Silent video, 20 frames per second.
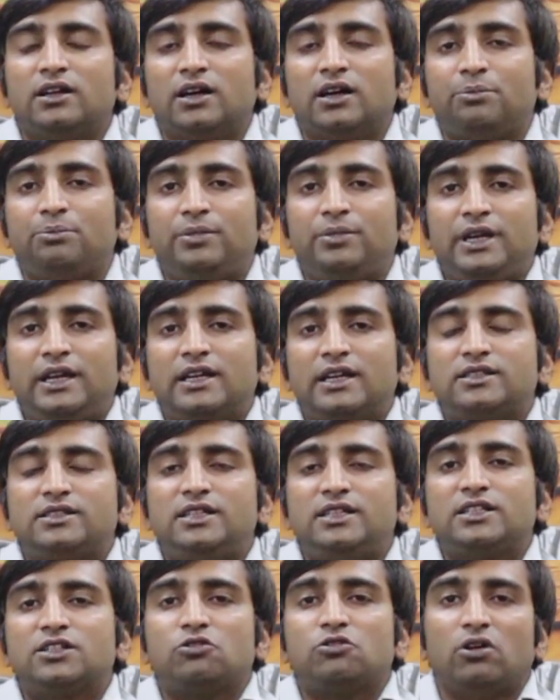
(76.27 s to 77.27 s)
a P H
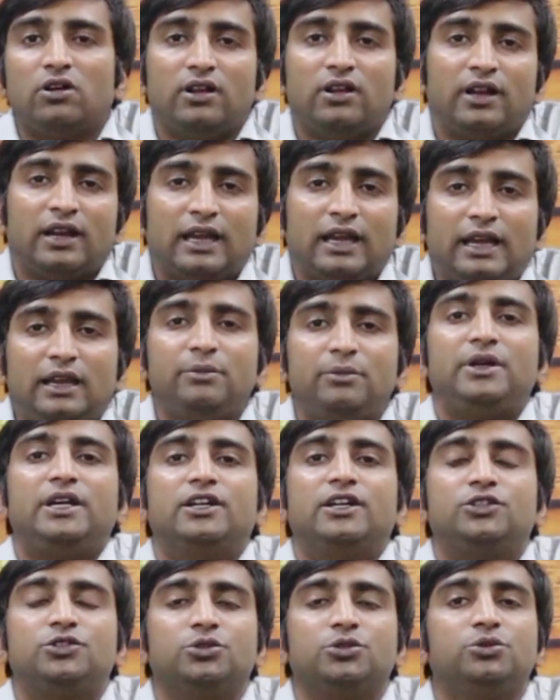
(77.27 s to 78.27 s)
D scholar in
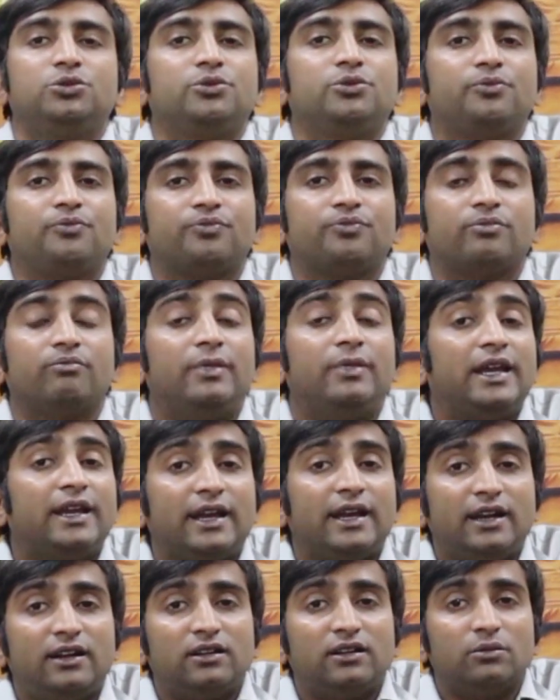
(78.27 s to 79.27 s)
B H U may
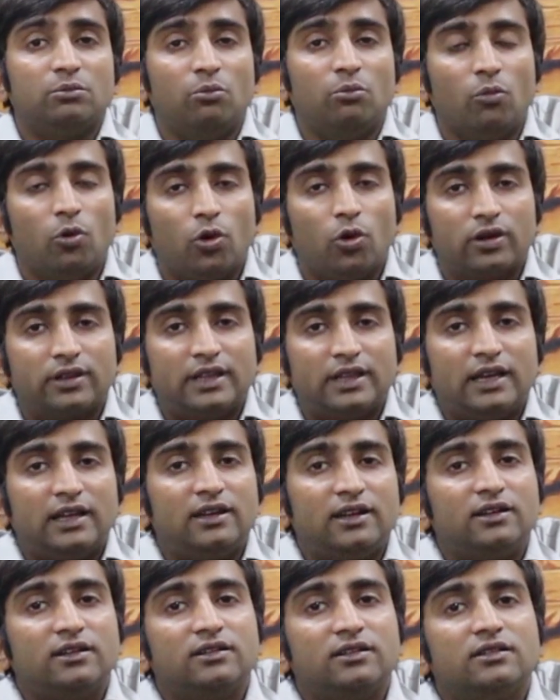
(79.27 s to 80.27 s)
get more
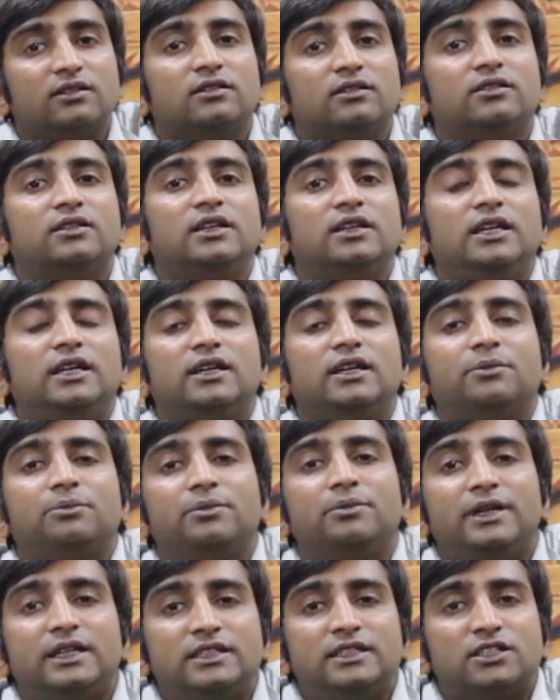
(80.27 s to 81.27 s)
than the
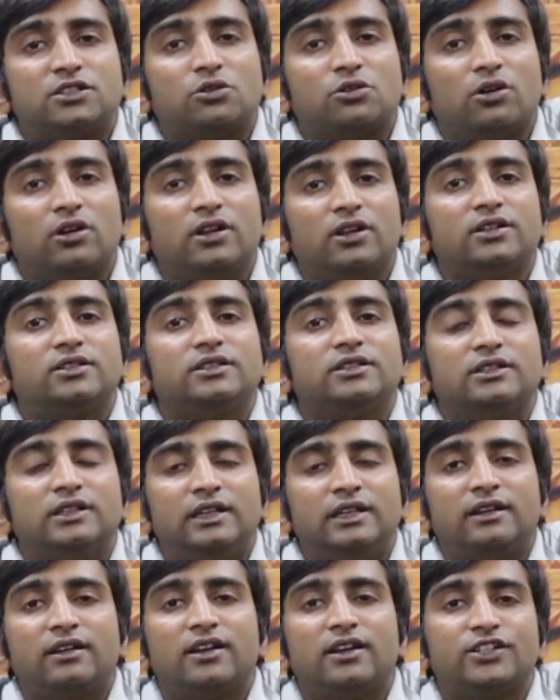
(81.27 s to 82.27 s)
P G scholars
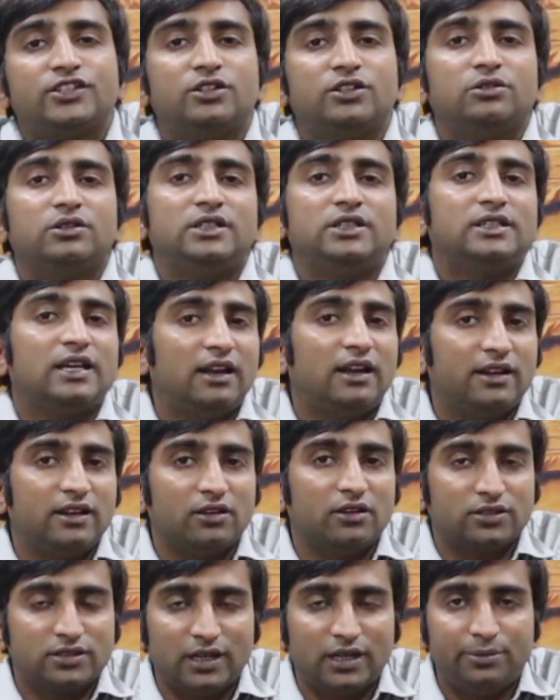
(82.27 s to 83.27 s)
in relation to the
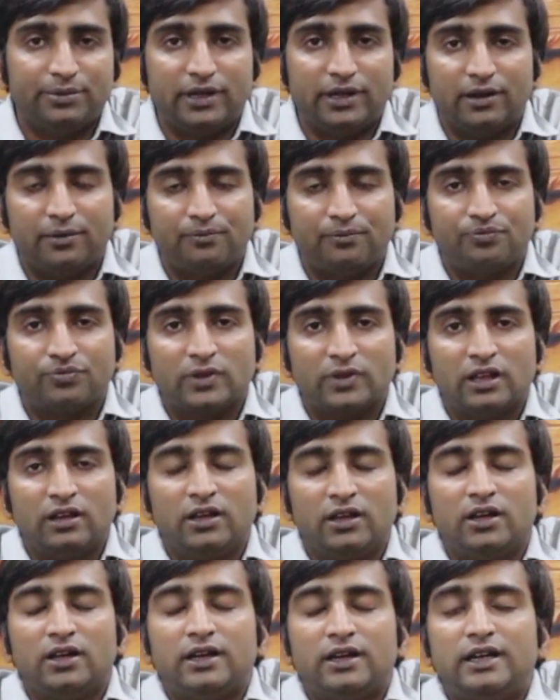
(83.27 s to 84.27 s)
salary of stipend.
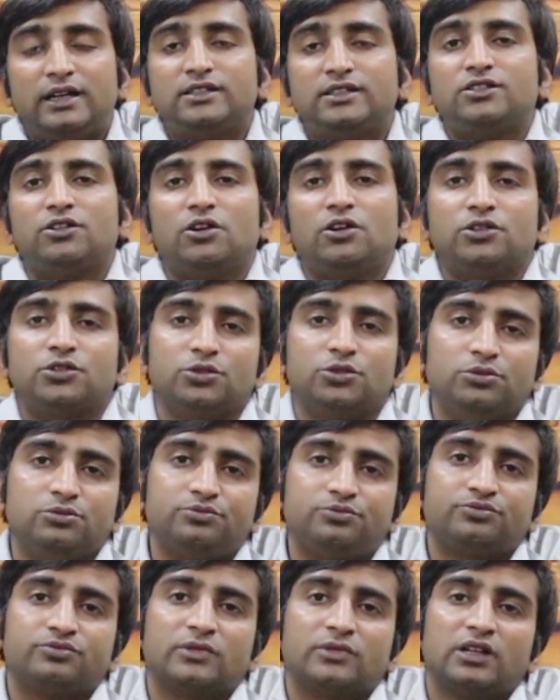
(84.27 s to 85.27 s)
It's not so.
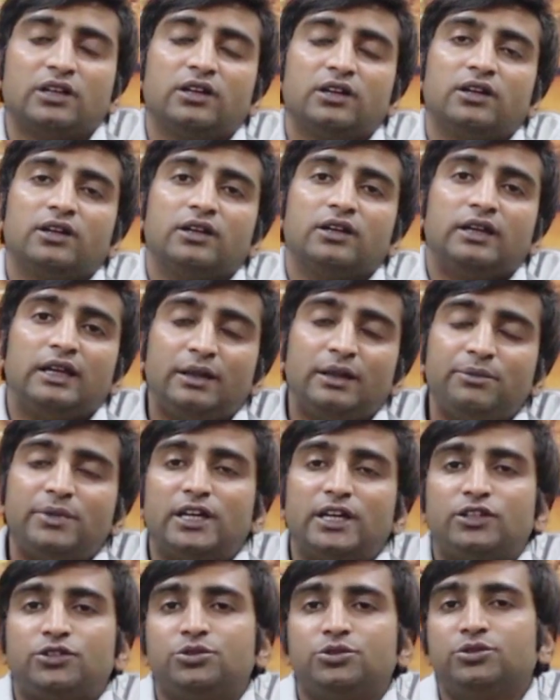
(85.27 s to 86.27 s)
In B
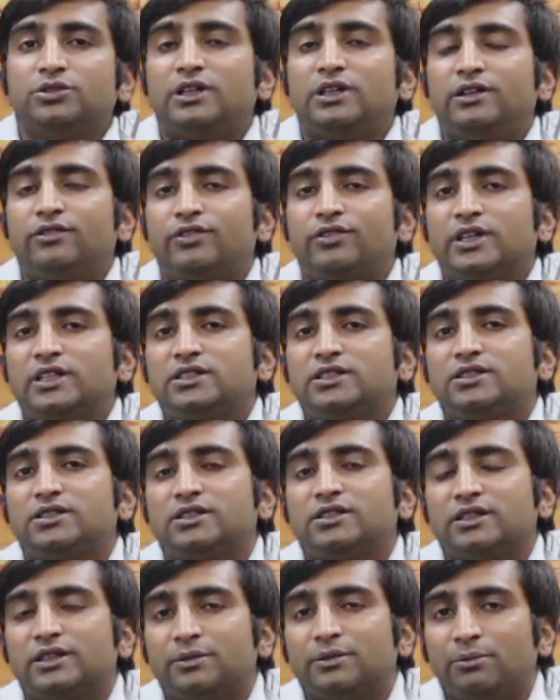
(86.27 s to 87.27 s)
H U, the
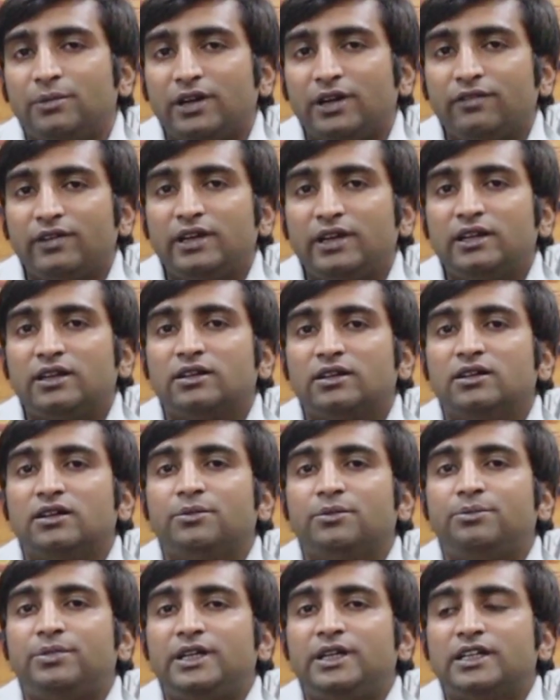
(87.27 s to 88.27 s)
difference between
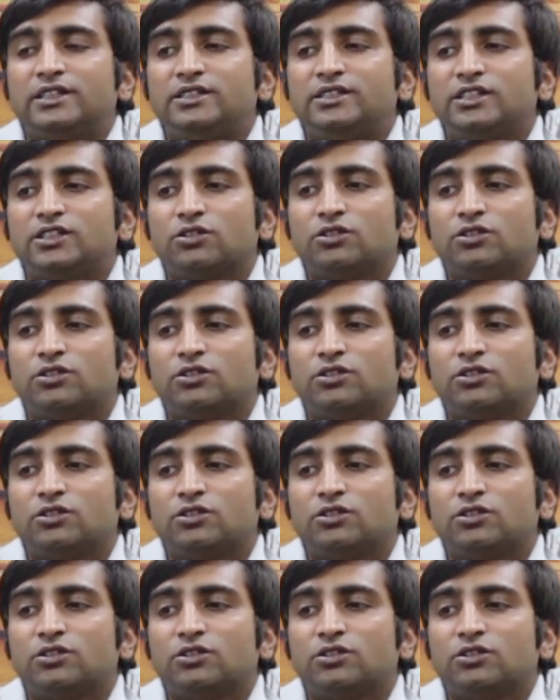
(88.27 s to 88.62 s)
a P H D